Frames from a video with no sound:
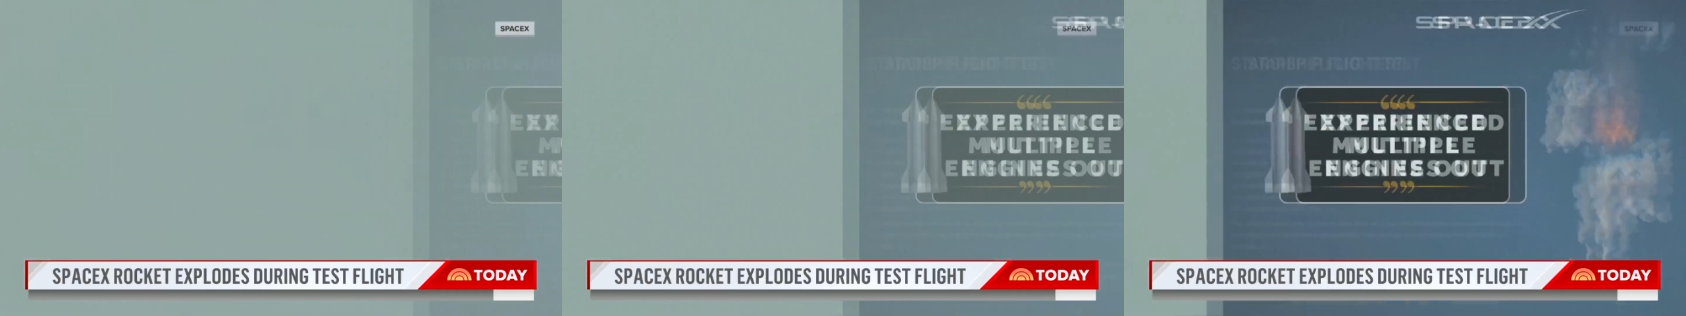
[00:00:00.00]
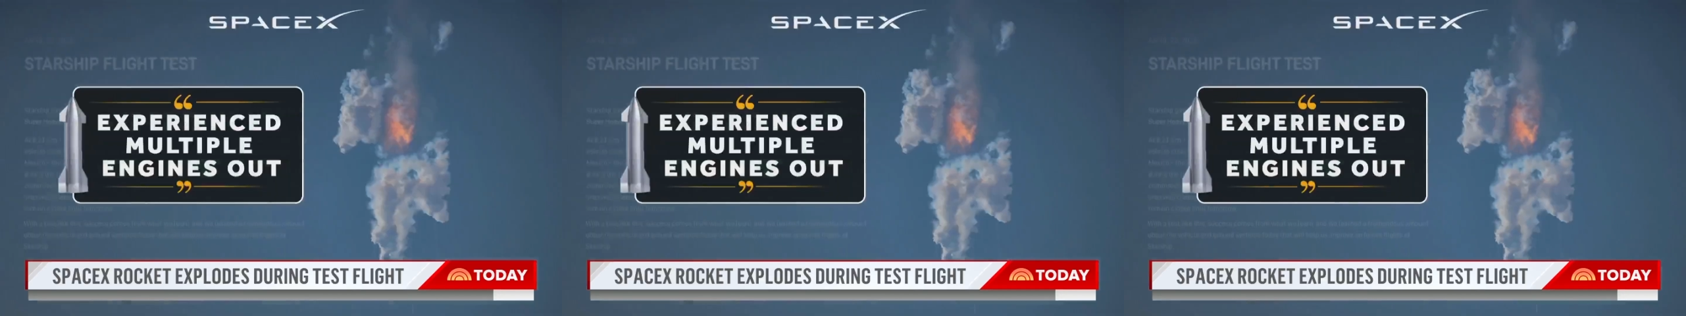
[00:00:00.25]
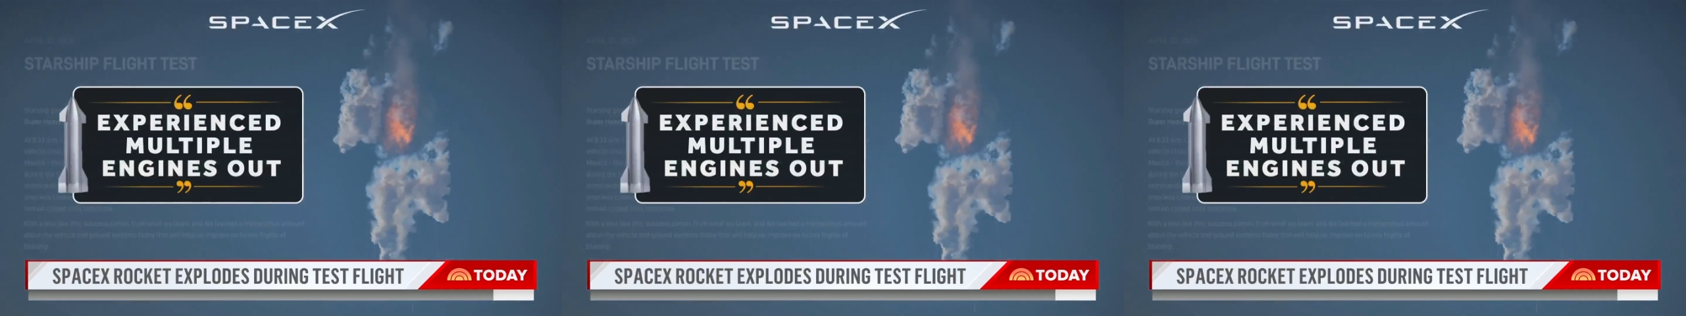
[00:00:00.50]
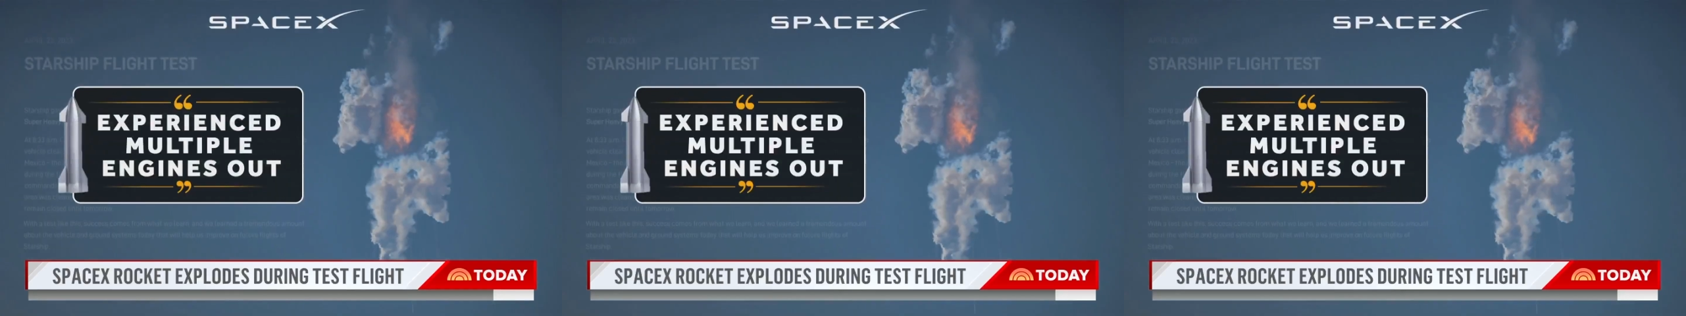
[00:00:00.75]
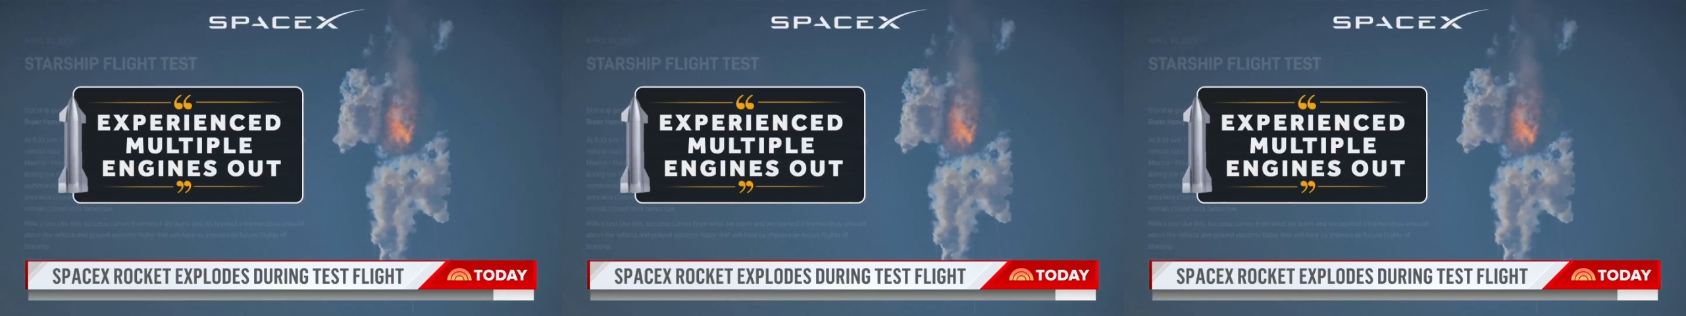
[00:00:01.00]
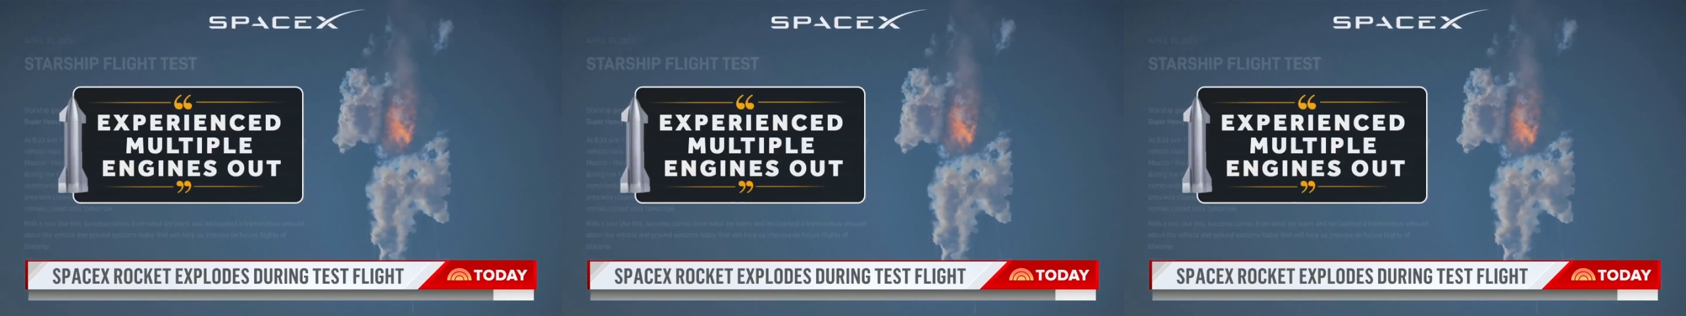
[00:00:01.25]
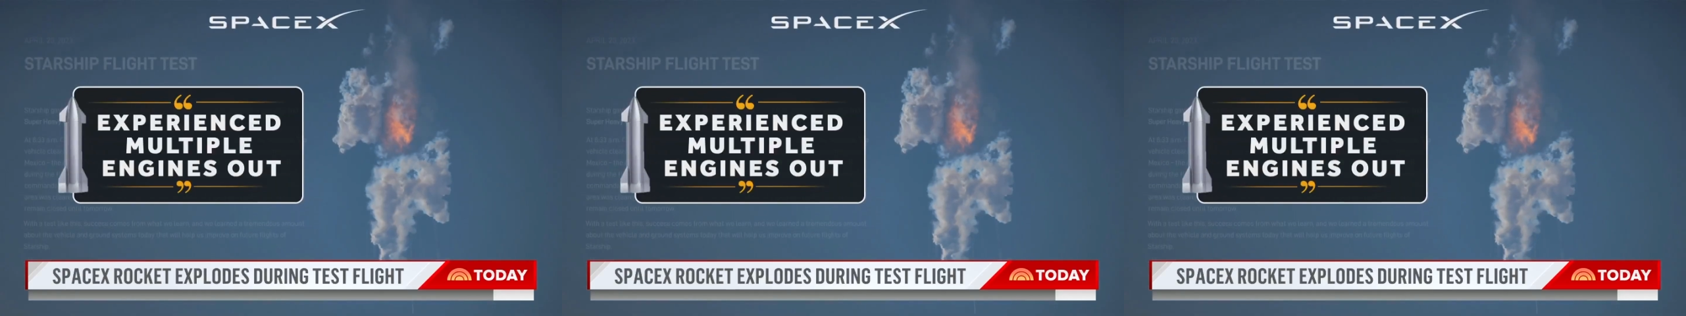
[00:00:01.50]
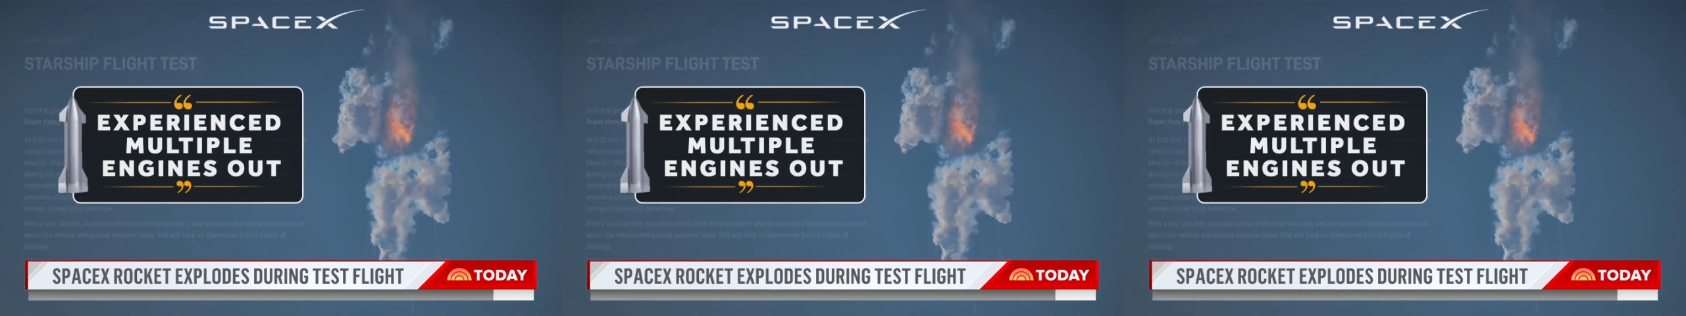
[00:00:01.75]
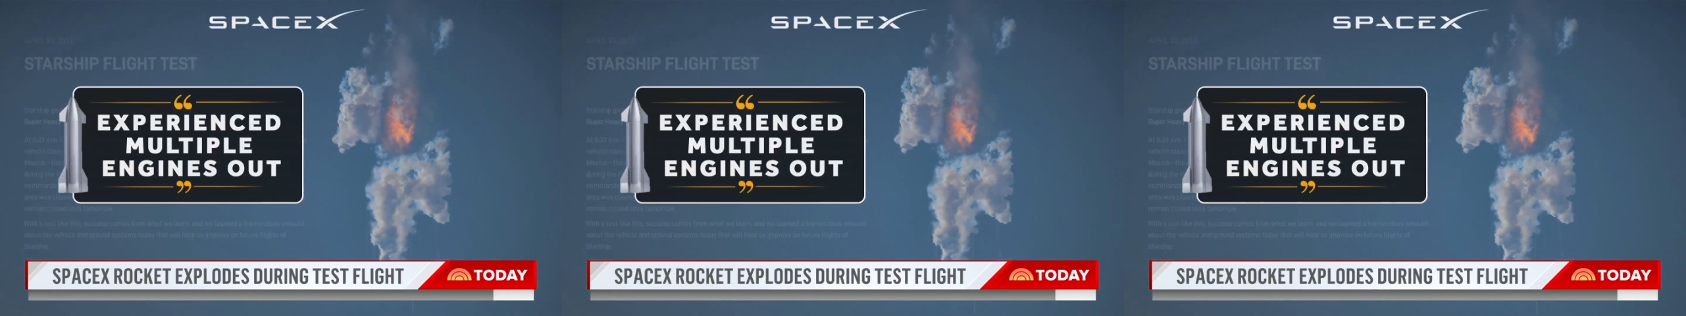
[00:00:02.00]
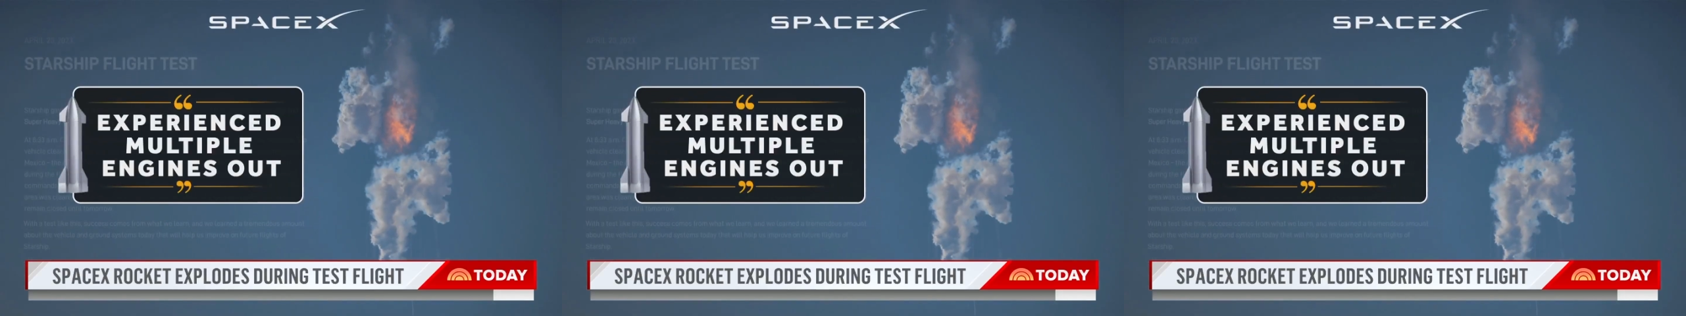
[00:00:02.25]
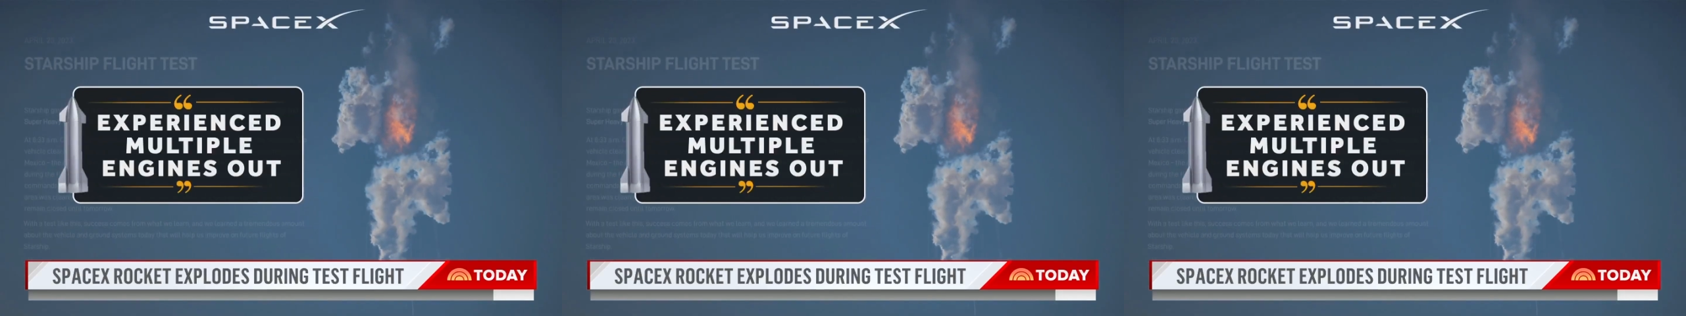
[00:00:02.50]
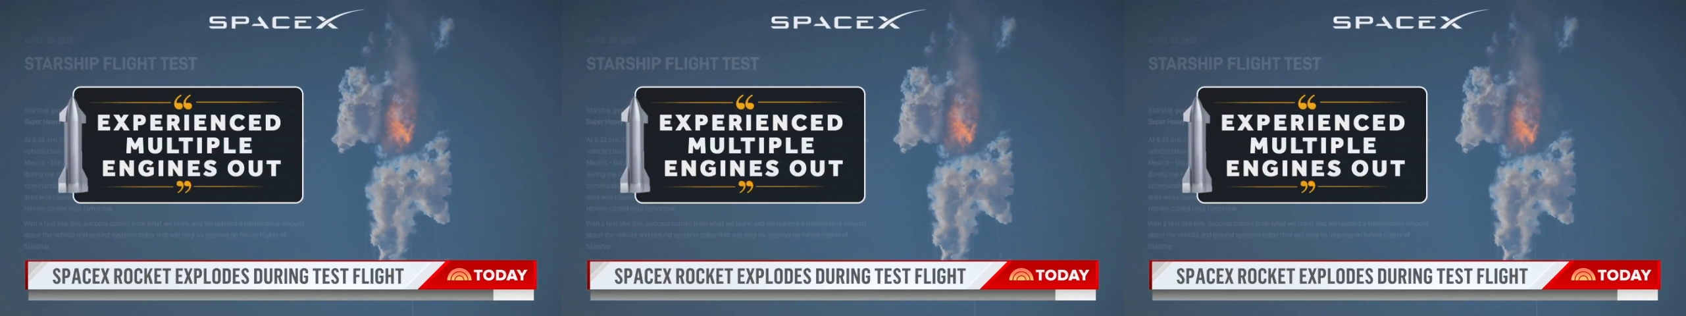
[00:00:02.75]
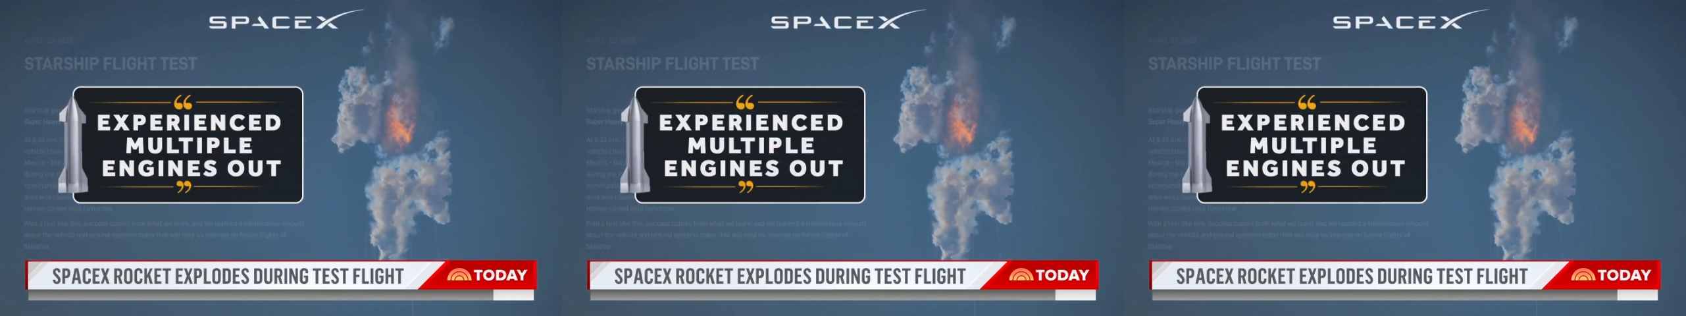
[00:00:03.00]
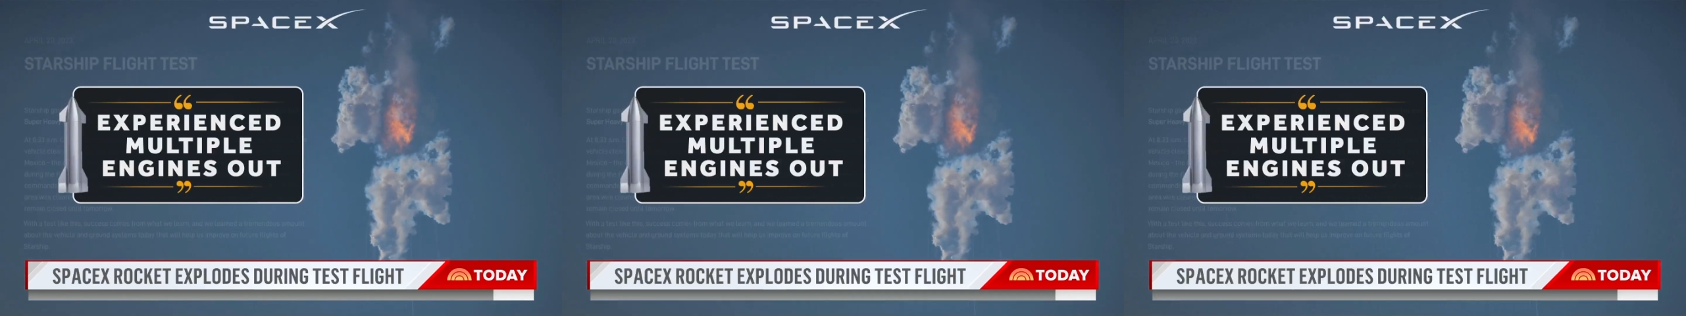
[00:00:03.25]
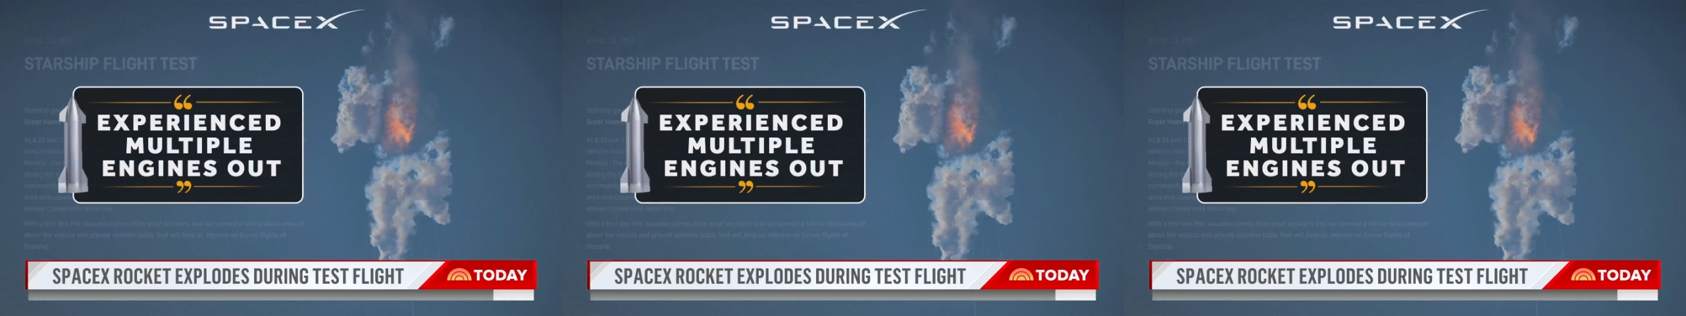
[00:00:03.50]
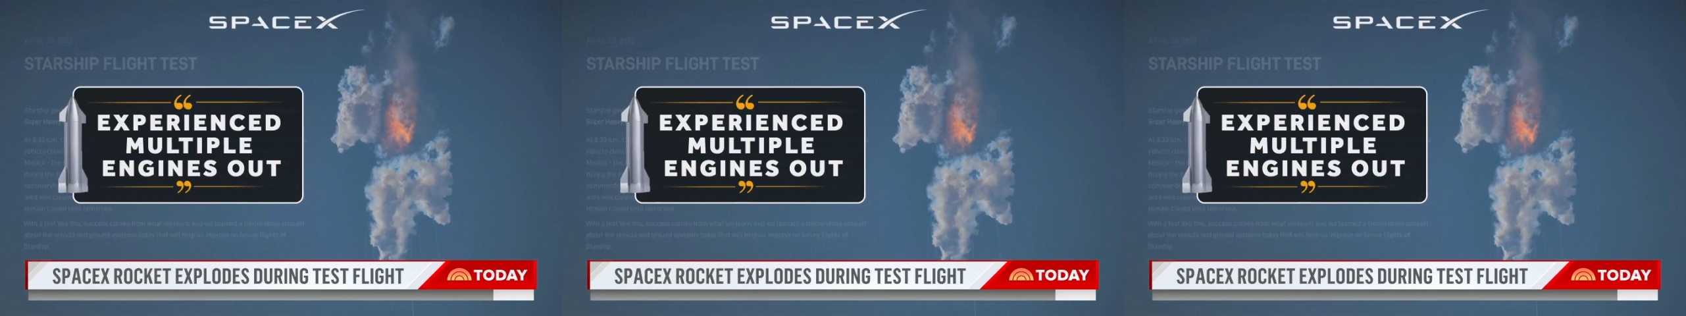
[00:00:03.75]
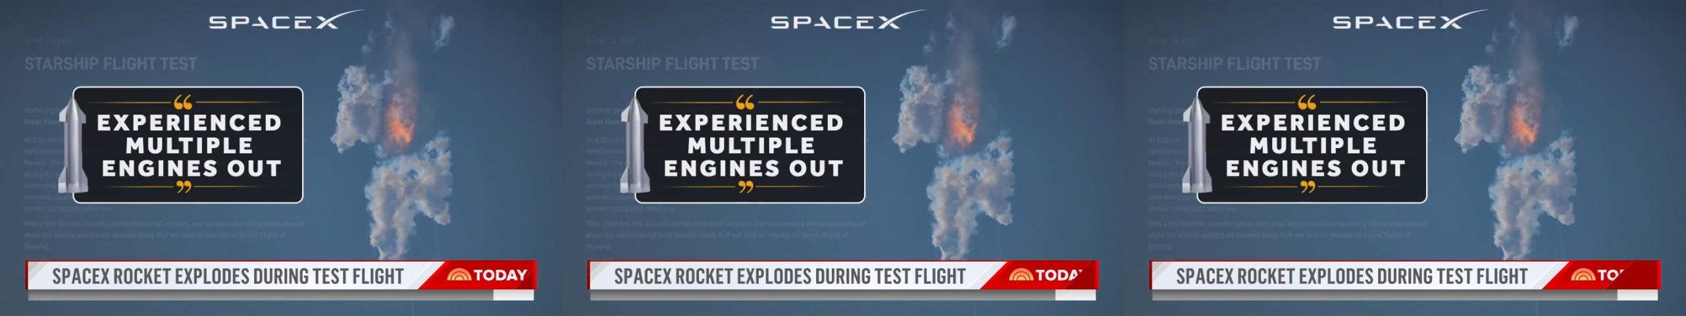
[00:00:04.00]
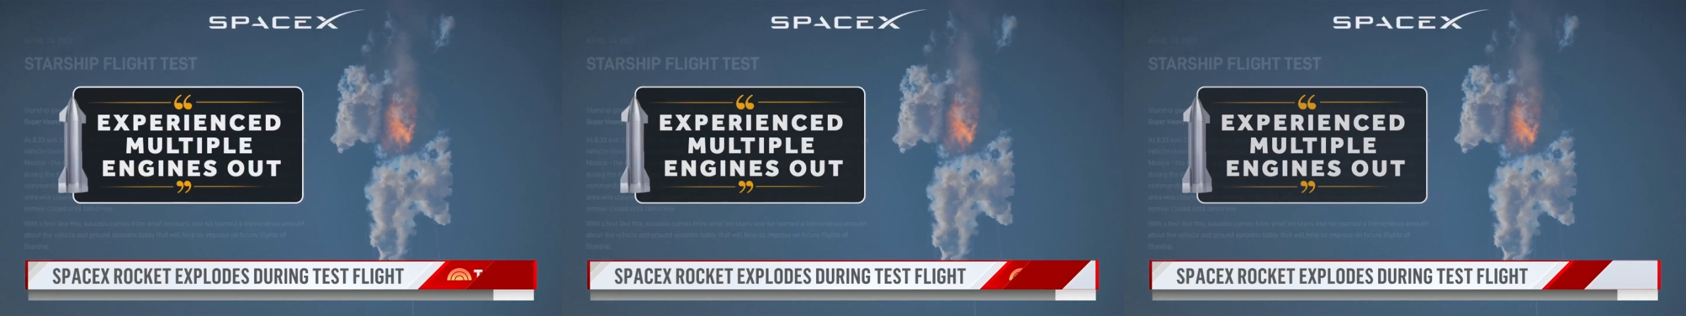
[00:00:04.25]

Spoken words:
(no speaker visible)